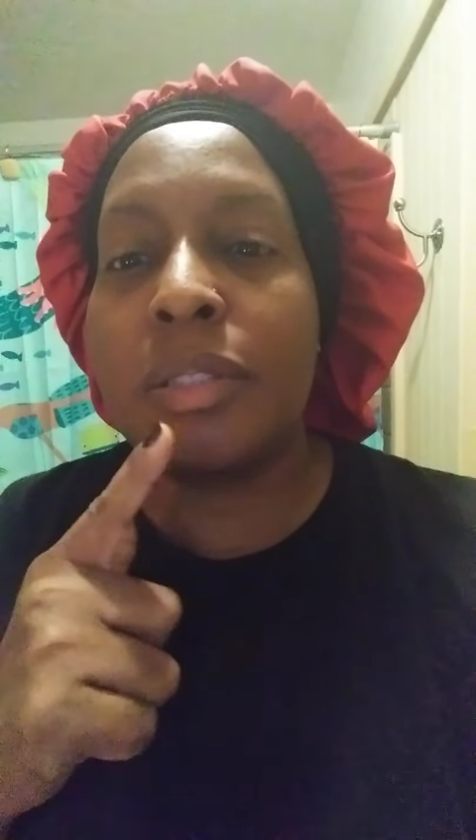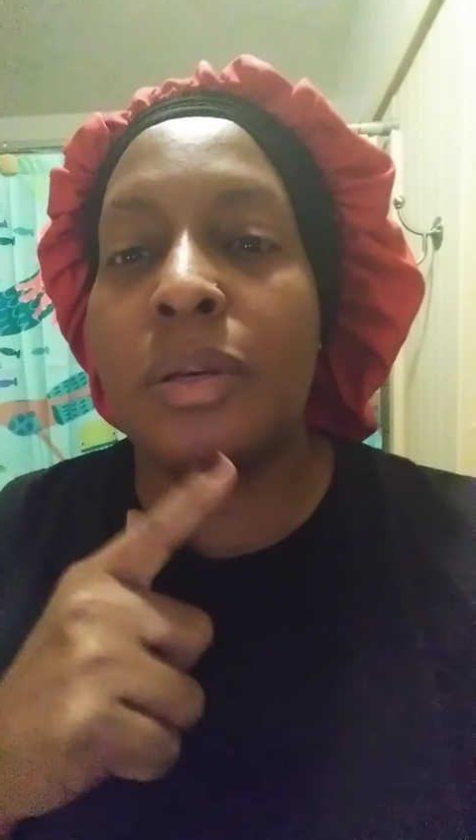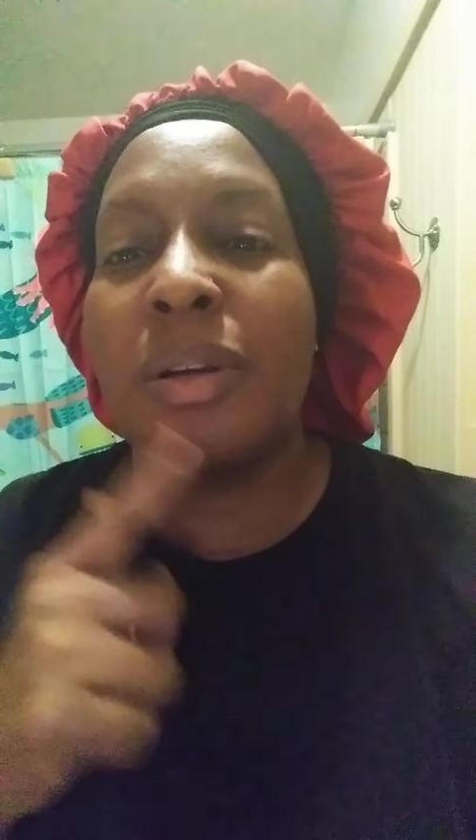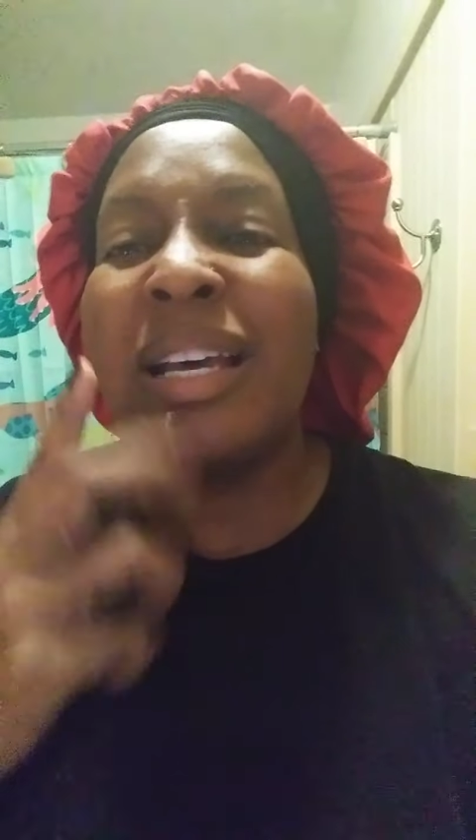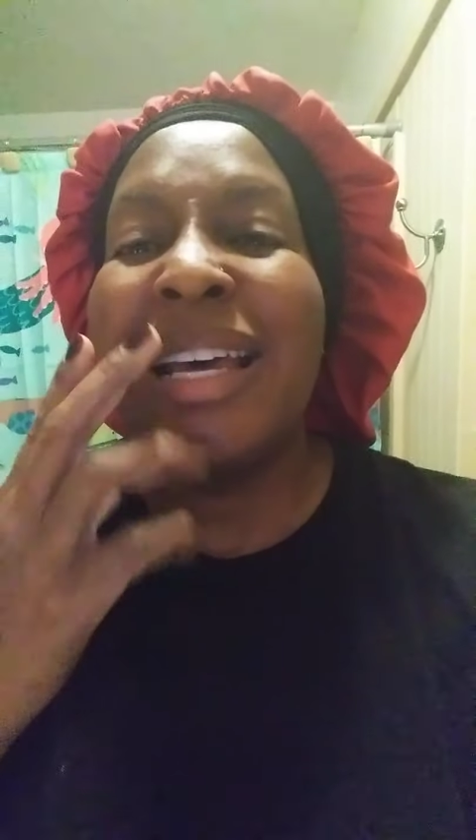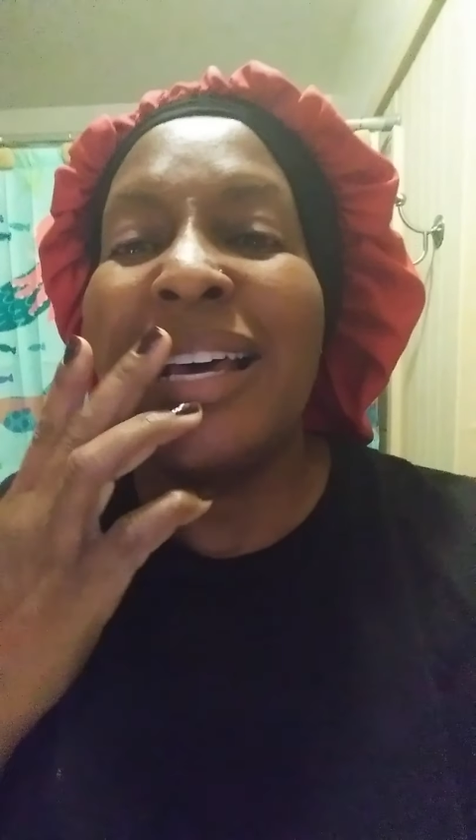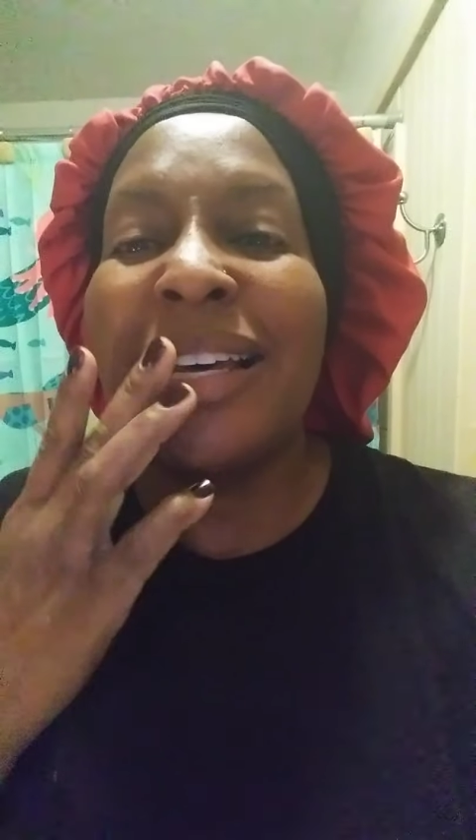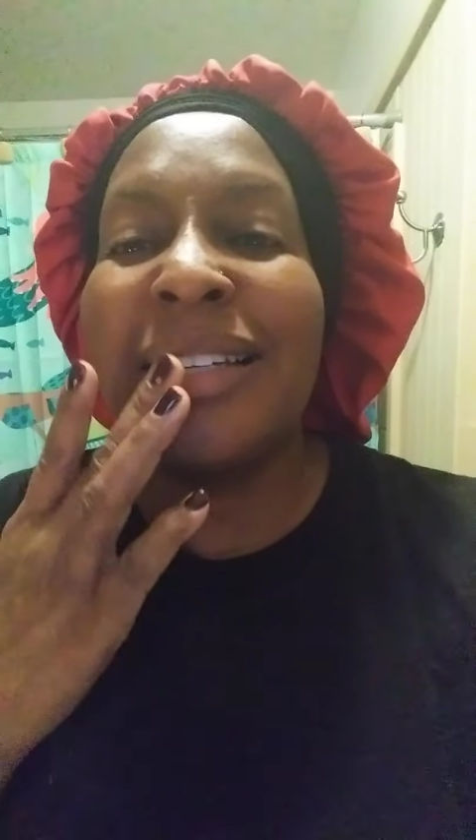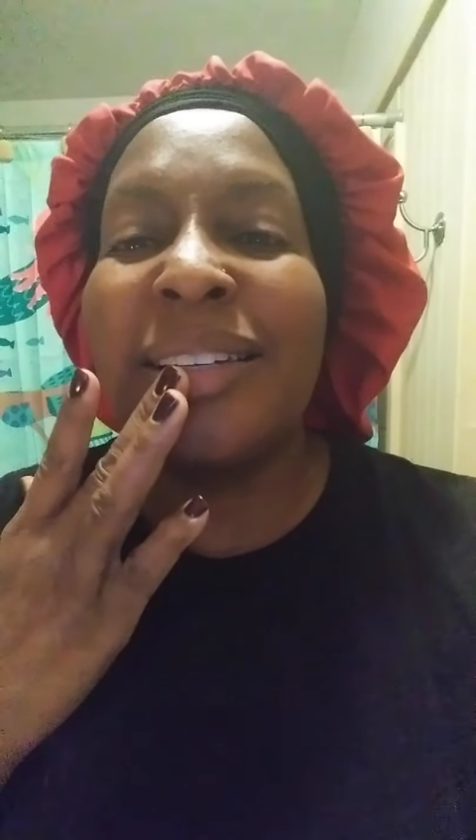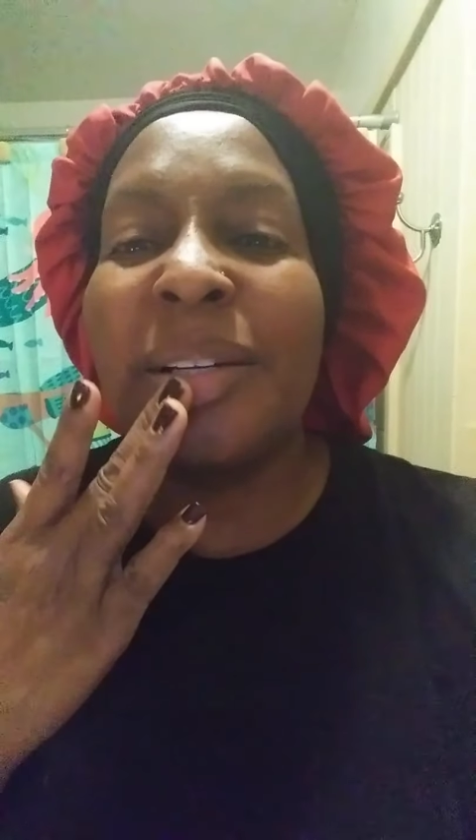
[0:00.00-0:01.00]
So
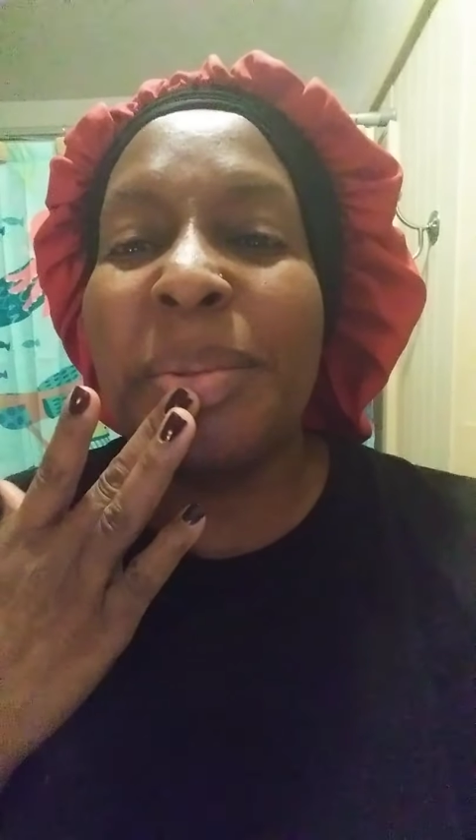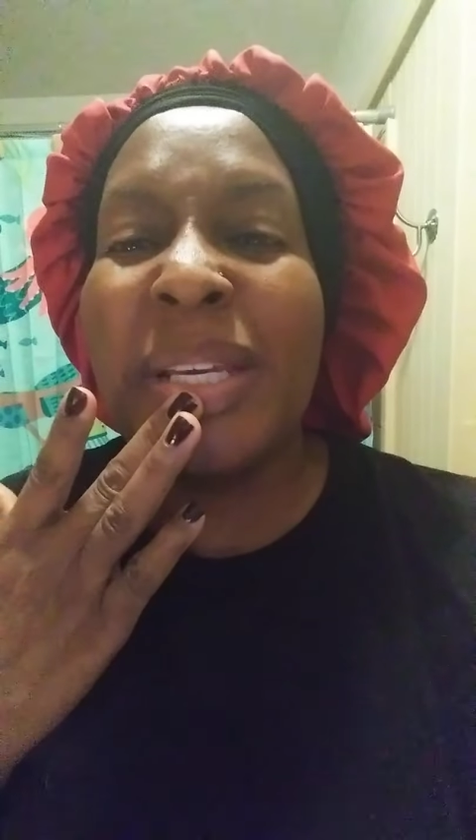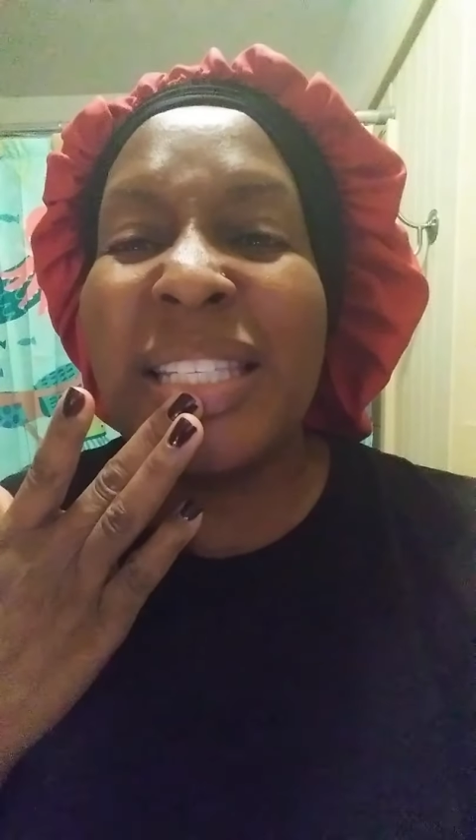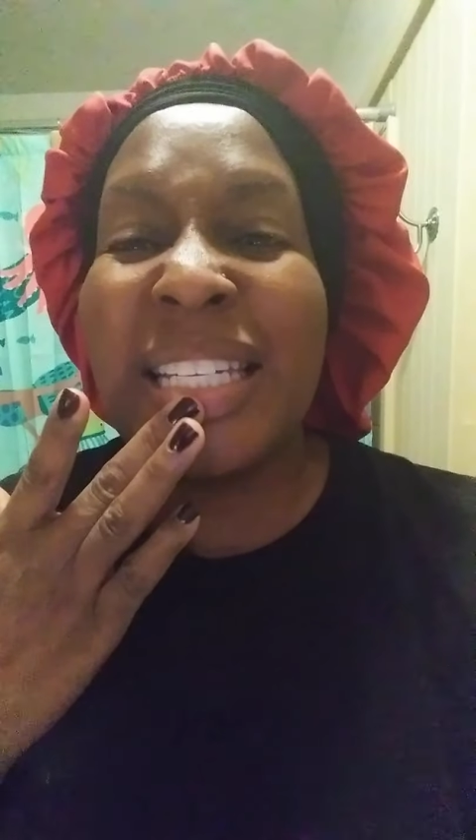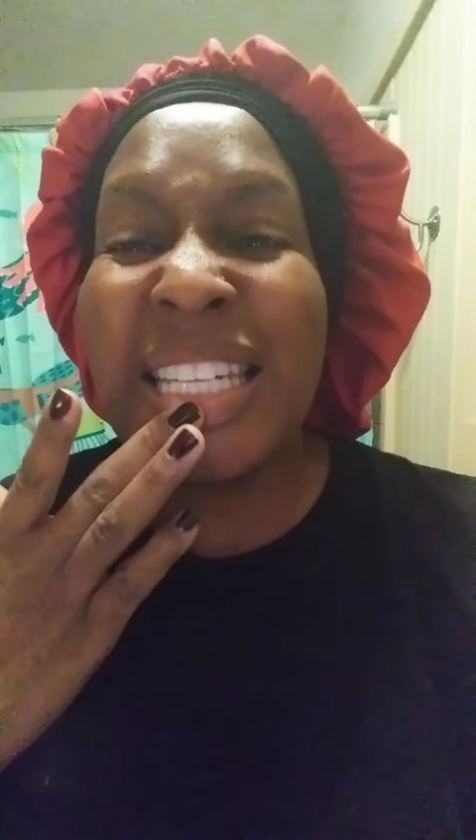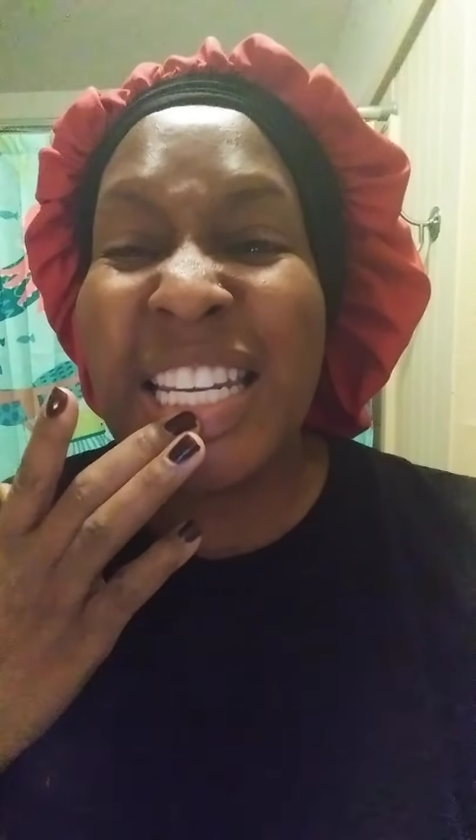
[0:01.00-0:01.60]
a little piece of